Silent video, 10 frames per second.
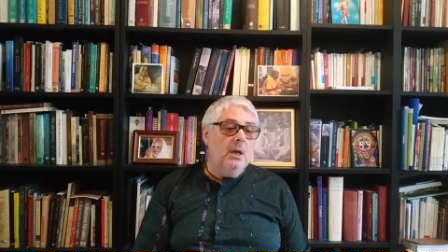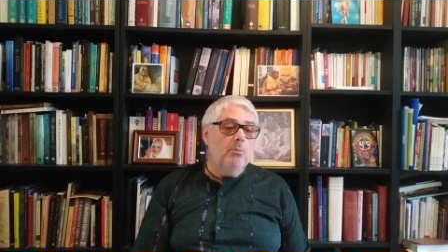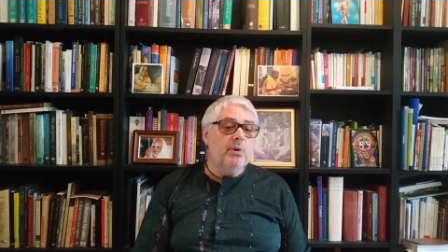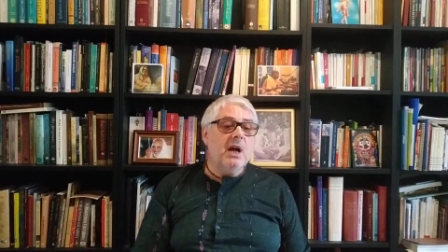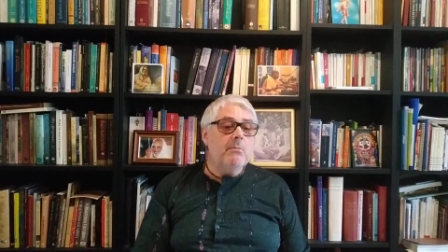
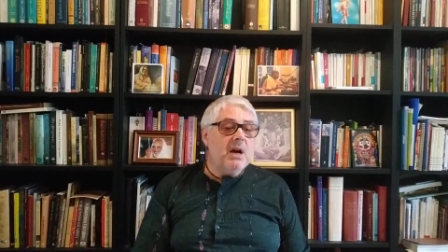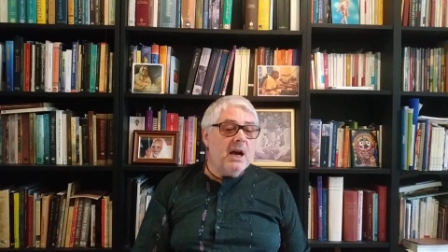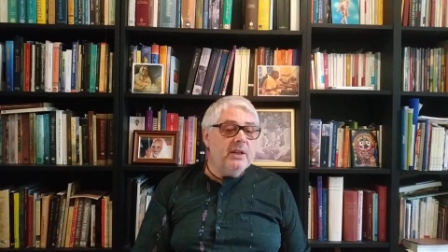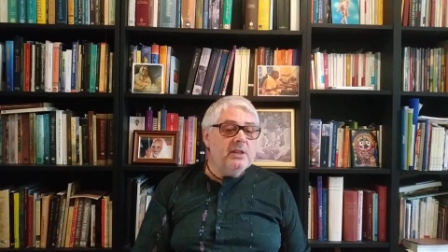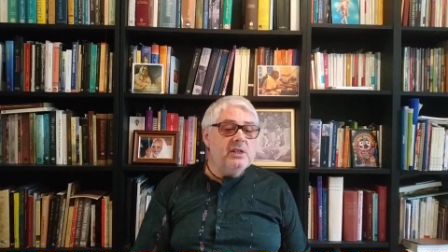
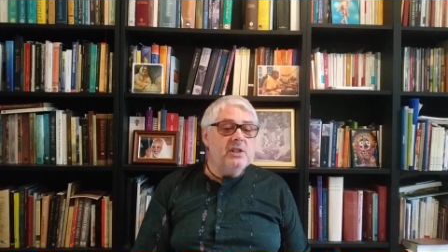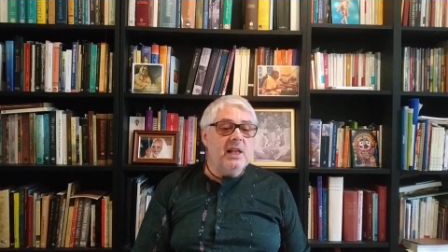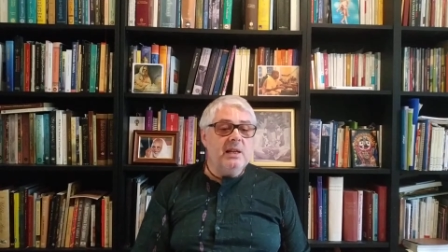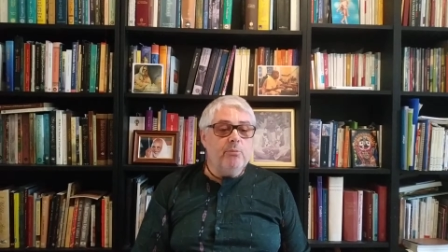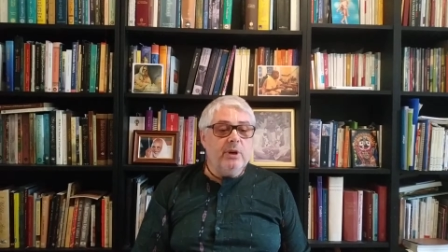Brahman is
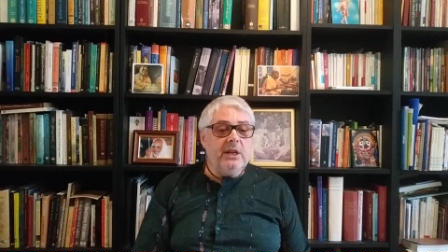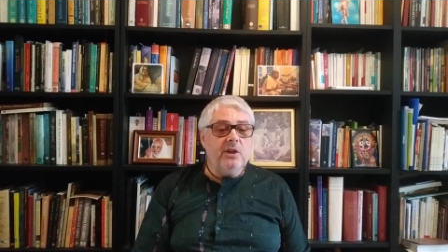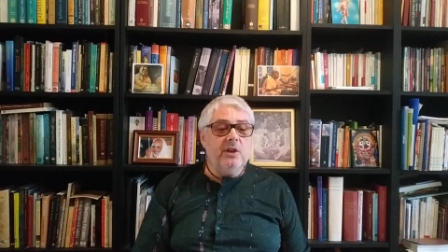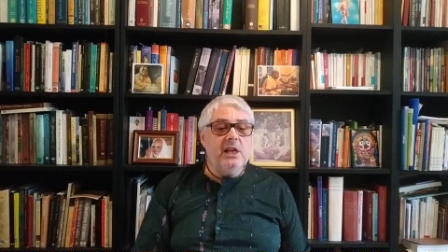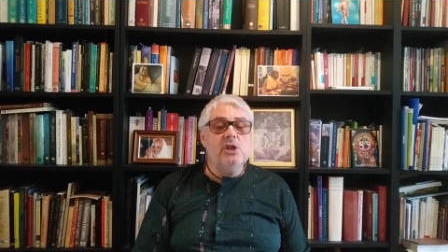
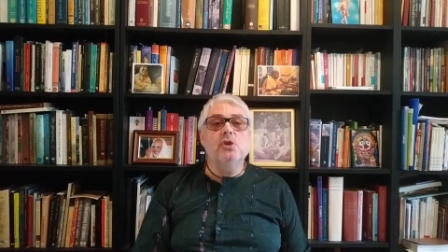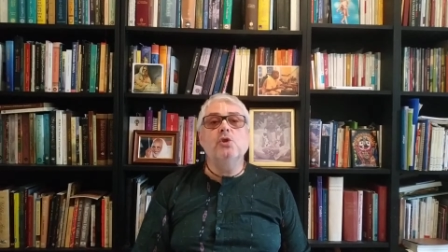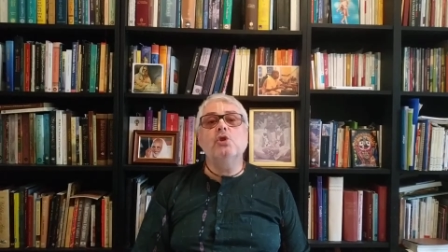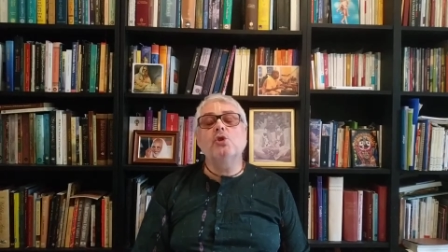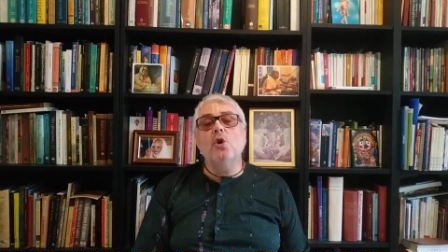celebrated as the
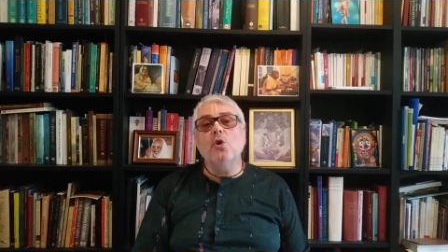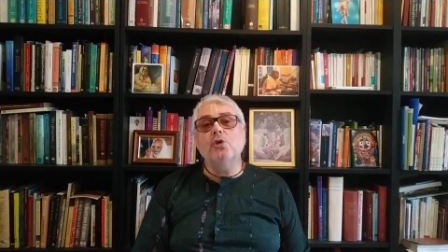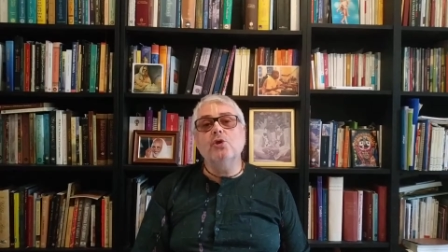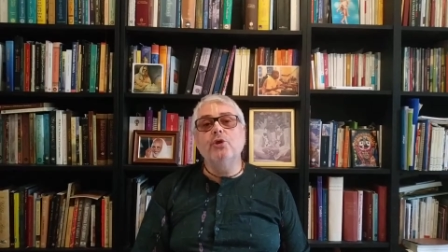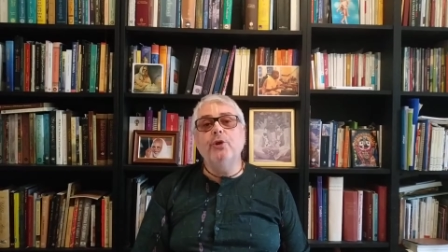
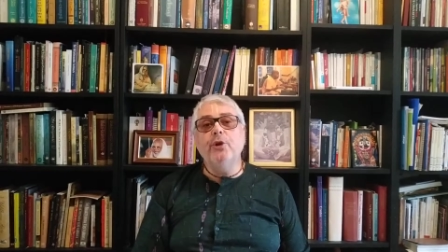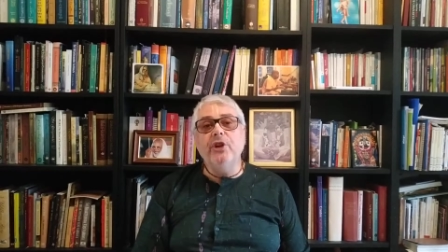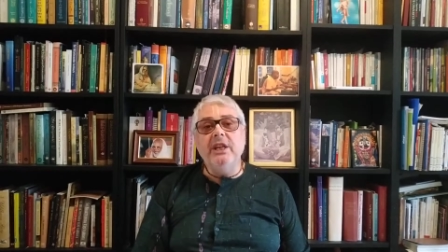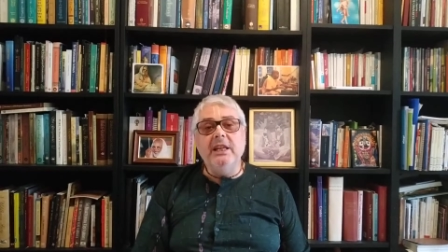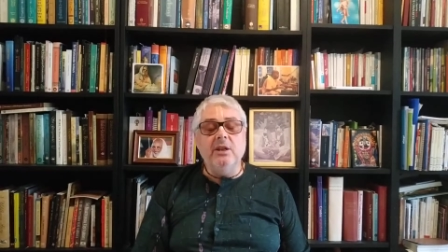source,
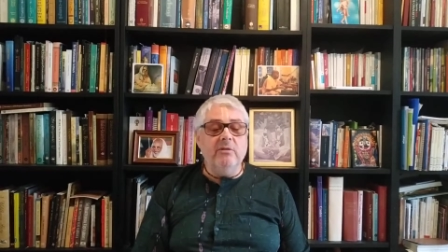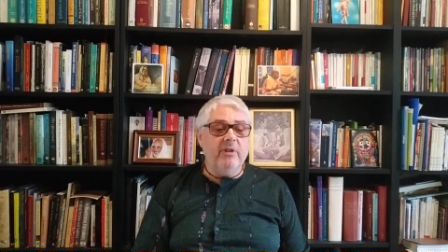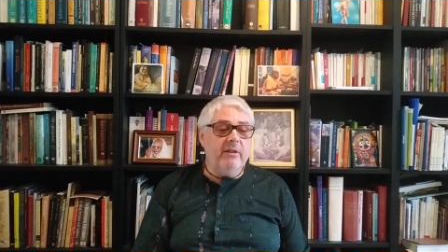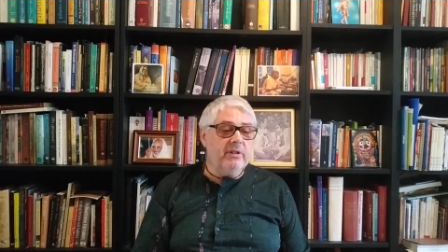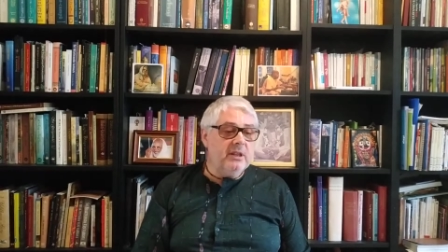Yoni, of
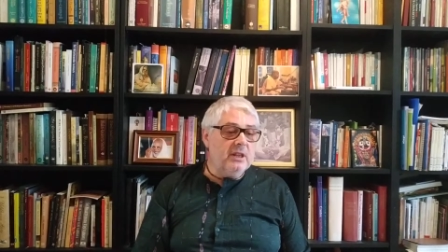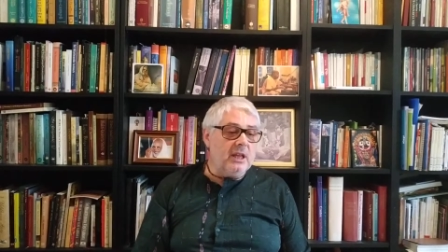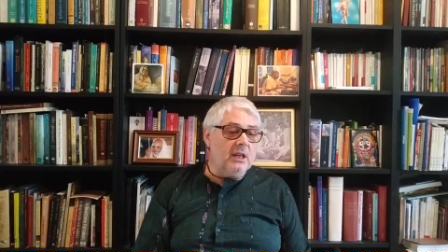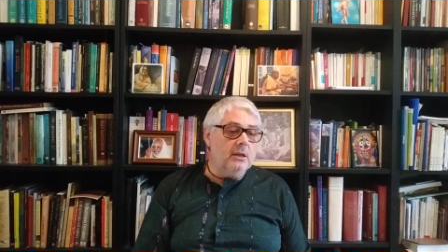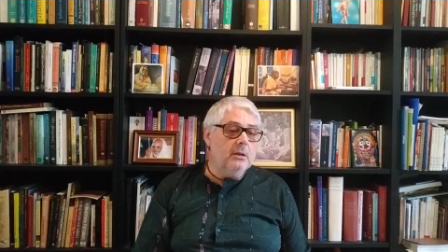
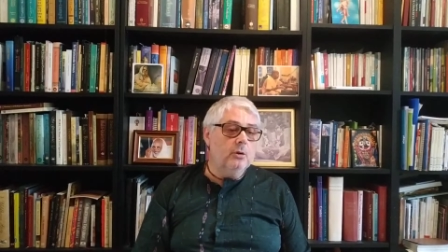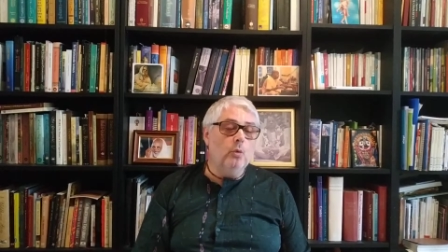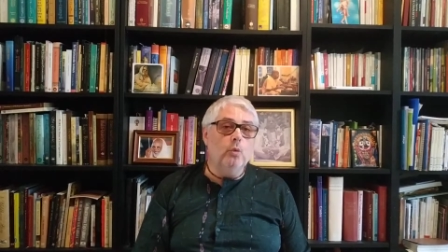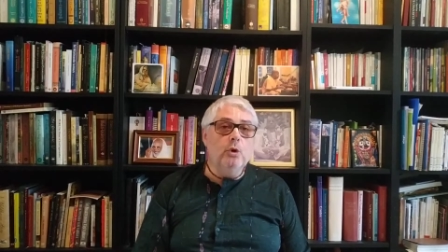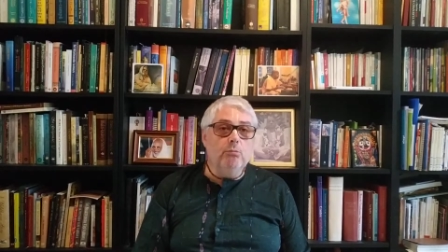everything, the
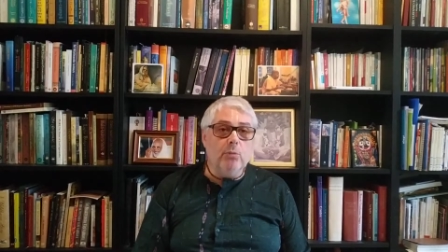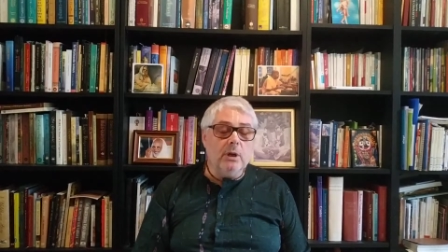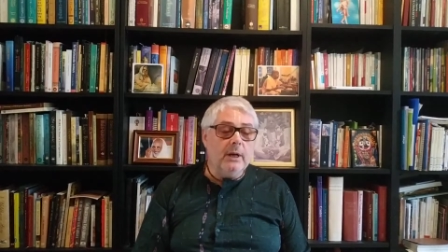womb.